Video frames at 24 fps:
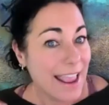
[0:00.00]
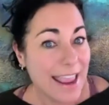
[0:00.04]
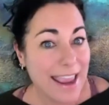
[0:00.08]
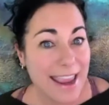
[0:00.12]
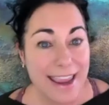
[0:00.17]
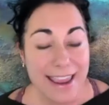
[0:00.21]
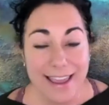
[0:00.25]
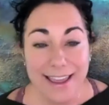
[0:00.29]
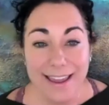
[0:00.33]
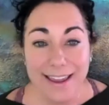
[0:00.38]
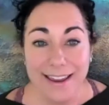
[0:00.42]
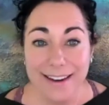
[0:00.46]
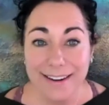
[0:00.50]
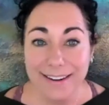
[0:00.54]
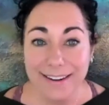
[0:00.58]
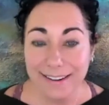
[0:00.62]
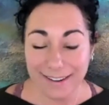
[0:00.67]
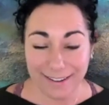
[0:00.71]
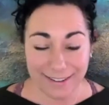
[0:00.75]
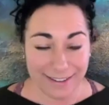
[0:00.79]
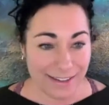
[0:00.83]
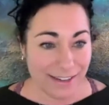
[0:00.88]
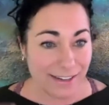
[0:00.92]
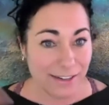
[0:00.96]
And
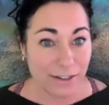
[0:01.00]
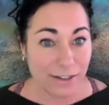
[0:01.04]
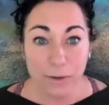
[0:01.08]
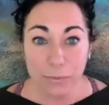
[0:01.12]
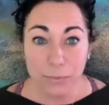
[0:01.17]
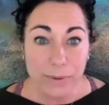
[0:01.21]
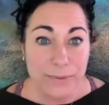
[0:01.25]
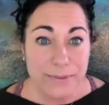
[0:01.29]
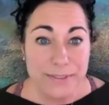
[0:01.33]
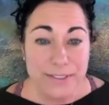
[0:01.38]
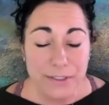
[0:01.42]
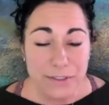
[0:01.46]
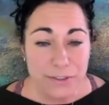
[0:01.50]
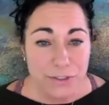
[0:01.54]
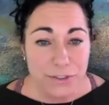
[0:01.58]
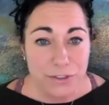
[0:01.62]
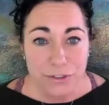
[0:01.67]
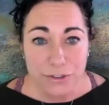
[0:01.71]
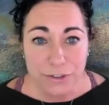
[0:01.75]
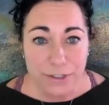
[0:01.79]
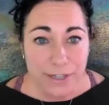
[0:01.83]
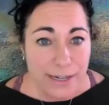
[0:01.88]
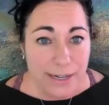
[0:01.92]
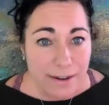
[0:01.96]
it was a
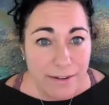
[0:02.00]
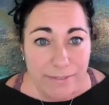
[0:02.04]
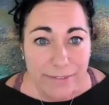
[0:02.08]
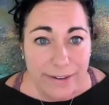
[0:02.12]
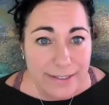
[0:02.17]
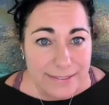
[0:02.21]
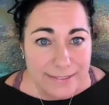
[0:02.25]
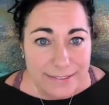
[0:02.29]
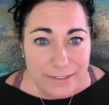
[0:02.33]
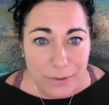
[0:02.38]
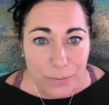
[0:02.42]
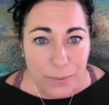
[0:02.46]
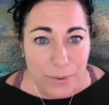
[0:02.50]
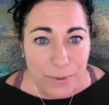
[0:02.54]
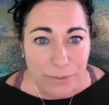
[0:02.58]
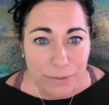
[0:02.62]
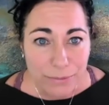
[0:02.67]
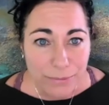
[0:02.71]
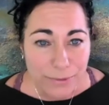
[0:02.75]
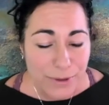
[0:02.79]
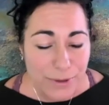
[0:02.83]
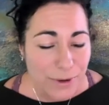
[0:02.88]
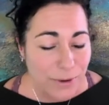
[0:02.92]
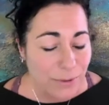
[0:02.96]
string of us going
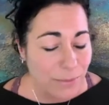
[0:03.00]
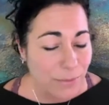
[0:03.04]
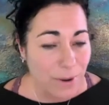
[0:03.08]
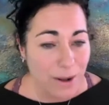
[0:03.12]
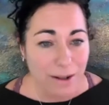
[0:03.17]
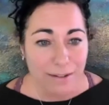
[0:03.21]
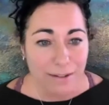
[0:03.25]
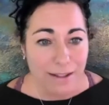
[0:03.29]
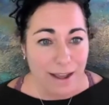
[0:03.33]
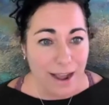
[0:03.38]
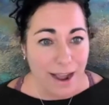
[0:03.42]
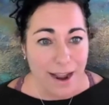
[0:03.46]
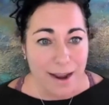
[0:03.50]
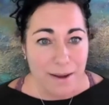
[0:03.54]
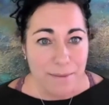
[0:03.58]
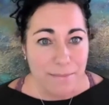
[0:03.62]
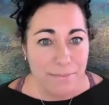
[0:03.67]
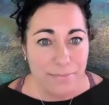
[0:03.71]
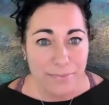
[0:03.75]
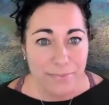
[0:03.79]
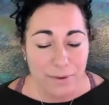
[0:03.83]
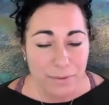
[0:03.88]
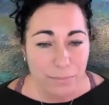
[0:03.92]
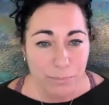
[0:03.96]
through. Well,
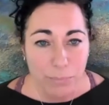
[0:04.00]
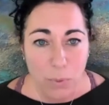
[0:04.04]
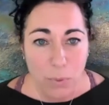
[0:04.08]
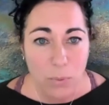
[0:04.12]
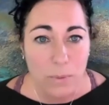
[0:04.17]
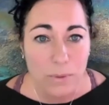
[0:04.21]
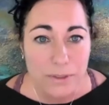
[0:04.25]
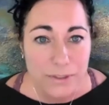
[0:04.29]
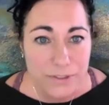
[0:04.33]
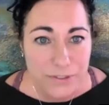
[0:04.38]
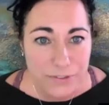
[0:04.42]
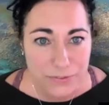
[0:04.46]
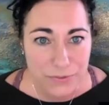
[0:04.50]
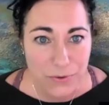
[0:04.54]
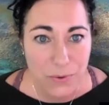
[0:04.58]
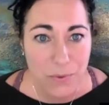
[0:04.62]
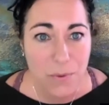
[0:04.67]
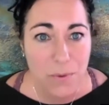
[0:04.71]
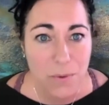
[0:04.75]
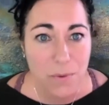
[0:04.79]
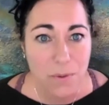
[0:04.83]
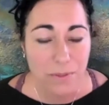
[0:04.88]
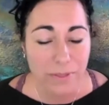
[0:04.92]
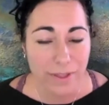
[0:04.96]
I'm the poor
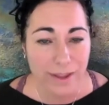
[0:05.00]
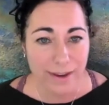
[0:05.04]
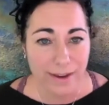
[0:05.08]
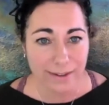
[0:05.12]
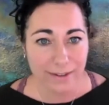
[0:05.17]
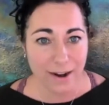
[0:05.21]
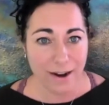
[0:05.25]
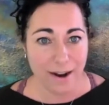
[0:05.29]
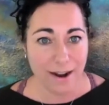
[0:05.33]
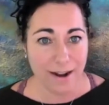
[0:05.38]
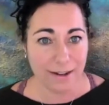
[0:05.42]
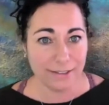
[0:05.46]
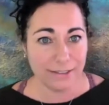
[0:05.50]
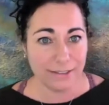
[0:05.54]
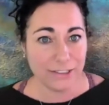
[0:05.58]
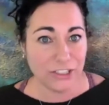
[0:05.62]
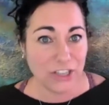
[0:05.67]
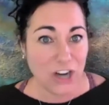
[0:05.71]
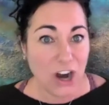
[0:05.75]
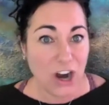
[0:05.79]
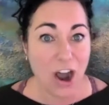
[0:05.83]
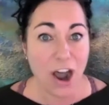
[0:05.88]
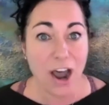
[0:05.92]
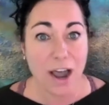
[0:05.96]
soul that got
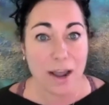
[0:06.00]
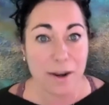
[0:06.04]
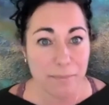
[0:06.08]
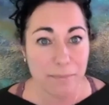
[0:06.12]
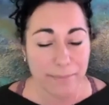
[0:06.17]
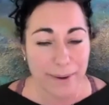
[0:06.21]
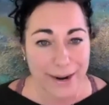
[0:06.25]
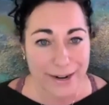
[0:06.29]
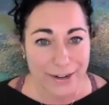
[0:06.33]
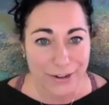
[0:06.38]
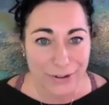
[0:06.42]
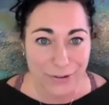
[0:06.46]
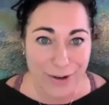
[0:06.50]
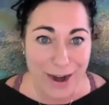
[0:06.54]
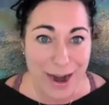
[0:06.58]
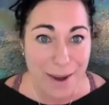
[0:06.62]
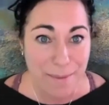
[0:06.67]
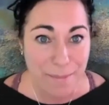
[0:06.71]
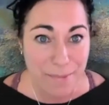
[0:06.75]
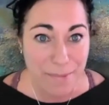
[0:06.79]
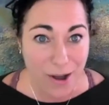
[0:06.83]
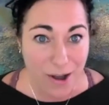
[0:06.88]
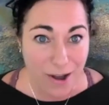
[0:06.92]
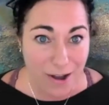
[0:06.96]
caught by
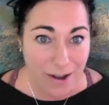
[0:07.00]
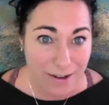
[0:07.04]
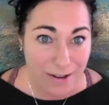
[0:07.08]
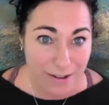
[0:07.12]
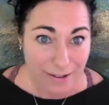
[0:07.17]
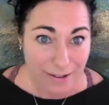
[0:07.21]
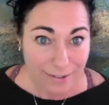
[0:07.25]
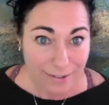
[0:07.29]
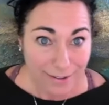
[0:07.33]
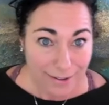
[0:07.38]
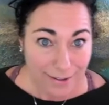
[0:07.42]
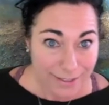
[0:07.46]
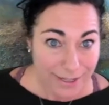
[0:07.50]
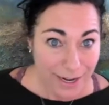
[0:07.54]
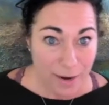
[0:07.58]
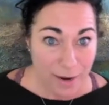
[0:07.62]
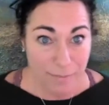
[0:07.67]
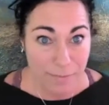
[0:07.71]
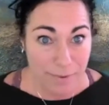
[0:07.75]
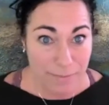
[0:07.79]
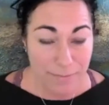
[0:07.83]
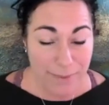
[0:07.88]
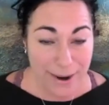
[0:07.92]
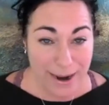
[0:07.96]
grandma
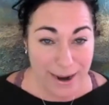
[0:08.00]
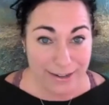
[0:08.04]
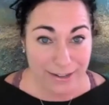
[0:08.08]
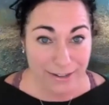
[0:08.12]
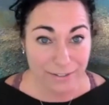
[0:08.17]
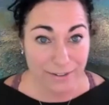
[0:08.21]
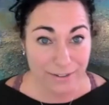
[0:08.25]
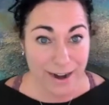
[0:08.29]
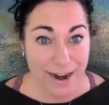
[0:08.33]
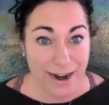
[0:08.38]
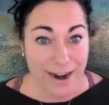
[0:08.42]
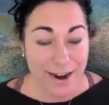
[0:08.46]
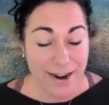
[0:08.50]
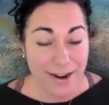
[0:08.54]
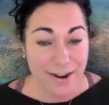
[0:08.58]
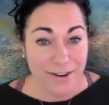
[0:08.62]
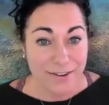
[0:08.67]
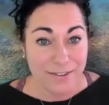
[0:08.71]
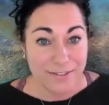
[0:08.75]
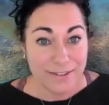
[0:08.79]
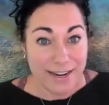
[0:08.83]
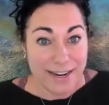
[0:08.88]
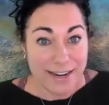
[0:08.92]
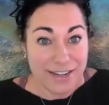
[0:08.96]
coming back
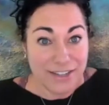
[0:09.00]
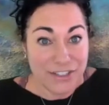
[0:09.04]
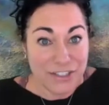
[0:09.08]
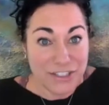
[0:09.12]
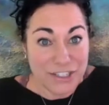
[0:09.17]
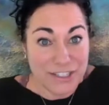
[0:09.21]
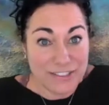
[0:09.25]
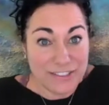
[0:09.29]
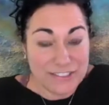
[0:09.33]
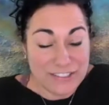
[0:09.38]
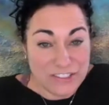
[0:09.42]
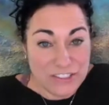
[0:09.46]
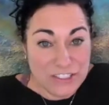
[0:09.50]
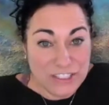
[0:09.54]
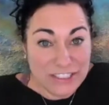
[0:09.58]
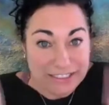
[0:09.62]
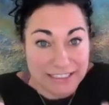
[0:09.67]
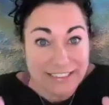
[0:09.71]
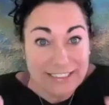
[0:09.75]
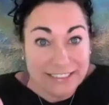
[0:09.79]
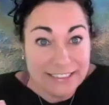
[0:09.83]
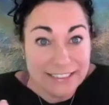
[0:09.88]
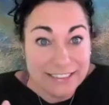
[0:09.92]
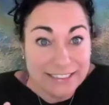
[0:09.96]
around and just
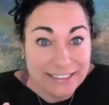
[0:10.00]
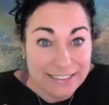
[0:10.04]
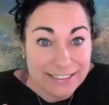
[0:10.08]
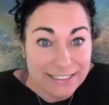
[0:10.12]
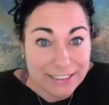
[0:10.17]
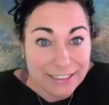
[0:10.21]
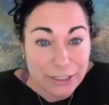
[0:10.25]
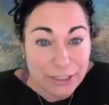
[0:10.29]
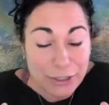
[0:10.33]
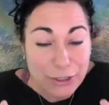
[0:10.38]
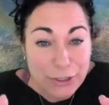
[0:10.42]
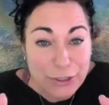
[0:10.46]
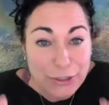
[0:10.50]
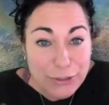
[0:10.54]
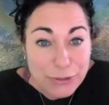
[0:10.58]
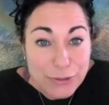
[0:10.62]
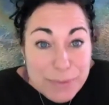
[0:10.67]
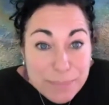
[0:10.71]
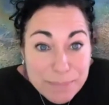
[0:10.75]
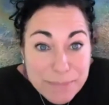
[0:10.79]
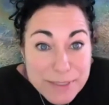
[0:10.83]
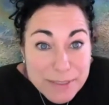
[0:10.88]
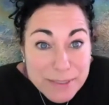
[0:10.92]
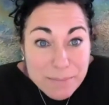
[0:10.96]

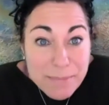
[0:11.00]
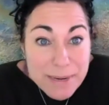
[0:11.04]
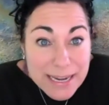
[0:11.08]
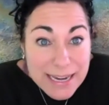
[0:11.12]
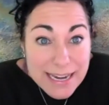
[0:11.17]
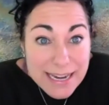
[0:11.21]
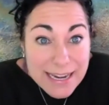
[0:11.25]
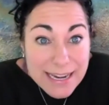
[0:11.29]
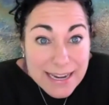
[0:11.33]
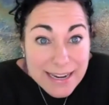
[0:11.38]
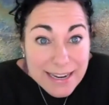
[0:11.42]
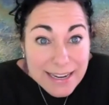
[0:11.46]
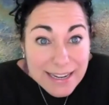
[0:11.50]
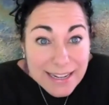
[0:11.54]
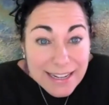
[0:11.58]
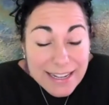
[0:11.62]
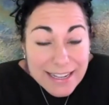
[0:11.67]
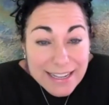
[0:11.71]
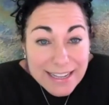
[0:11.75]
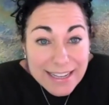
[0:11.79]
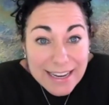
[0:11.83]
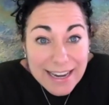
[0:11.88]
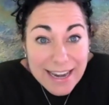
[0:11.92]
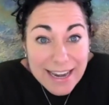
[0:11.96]
gripped me
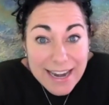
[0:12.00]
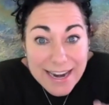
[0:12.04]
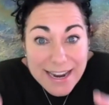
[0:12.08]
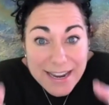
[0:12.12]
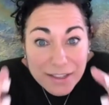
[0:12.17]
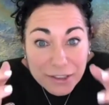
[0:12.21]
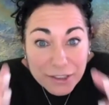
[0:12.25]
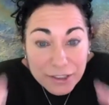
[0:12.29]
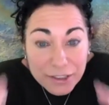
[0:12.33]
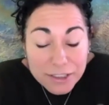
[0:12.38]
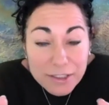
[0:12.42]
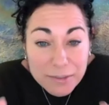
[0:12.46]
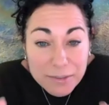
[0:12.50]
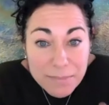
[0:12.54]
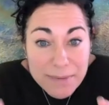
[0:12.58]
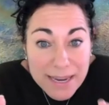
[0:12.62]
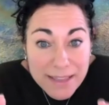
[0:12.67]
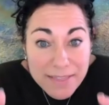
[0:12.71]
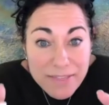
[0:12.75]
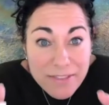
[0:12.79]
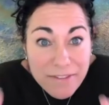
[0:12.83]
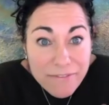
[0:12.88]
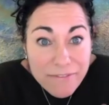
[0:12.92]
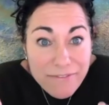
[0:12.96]
and looked me
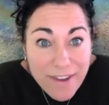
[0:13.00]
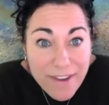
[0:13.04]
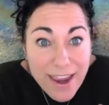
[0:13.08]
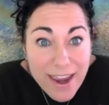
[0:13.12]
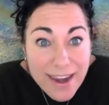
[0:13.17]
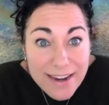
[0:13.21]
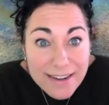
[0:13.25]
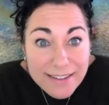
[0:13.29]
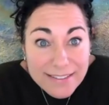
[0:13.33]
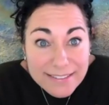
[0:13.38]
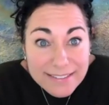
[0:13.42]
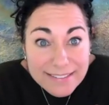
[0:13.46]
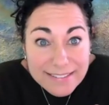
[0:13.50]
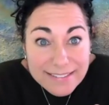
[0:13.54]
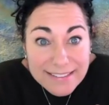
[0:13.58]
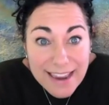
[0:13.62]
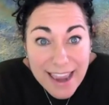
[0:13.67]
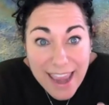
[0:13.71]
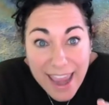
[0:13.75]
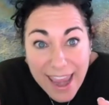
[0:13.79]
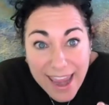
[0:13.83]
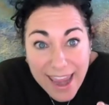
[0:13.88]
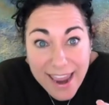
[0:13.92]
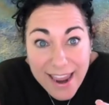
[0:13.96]
in the face
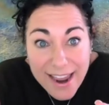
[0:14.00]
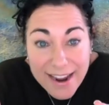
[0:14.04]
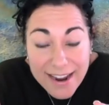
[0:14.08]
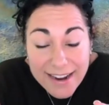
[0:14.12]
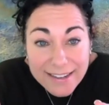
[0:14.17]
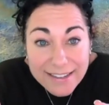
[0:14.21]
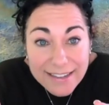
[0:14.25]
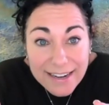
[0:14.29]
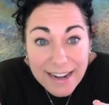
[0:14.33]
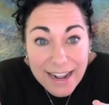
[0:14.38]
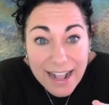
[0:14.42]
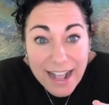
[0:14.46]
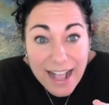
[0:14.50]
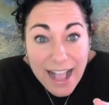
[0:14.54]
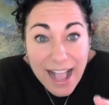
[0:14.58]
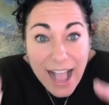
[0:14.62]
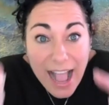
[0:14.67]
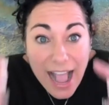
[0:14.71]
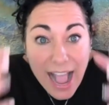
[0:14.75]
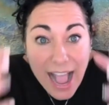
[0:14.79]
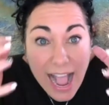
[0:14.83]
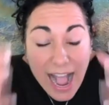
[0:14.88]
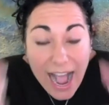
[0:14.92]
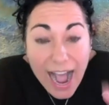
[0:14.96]
and,
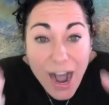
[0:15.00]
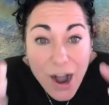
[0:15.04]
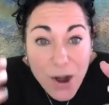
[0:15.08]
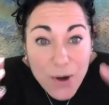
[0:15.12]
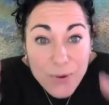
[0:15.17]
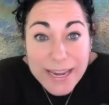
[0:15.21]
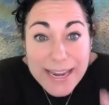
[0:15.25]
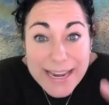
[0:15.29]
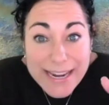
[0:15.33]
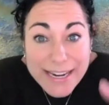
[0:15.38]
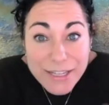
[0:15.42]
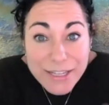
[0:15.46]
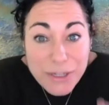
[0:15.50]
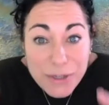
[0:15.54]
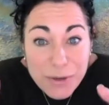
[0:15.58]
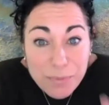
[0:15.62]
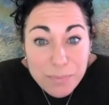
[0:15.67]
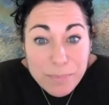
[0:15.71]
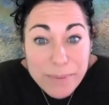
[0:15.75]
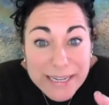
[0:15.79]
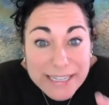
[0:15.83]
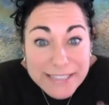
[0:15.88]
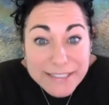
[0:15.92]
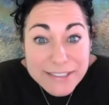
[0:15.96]
how can you
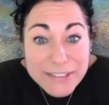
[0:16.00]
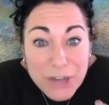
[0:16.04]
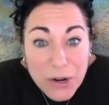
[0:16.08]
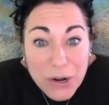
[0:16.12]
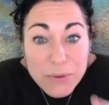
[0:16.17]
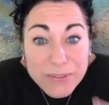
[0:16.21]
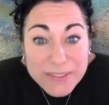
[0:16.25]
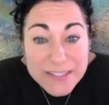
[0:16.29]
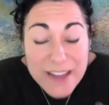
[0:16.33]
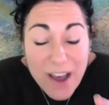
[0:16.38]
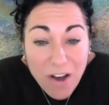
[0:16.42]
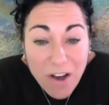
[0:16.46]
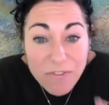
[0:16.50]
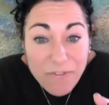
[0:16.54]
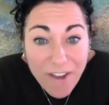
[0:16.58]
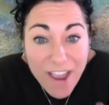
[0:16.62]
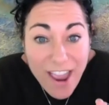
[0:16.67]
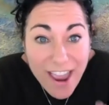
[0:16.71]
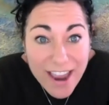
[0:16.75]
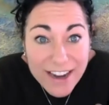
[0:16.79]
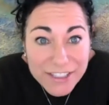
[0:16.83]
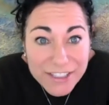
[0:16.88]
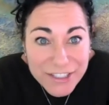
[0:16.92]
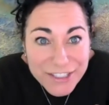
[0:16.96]
be so
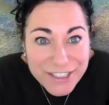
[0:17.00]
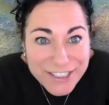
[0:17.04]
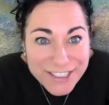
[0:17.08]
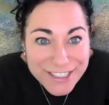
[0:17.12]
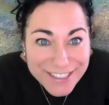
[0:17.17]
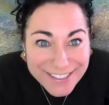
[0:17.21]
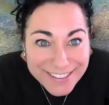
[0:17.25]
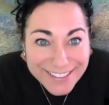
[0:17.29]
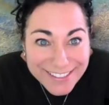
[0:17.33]
selfish?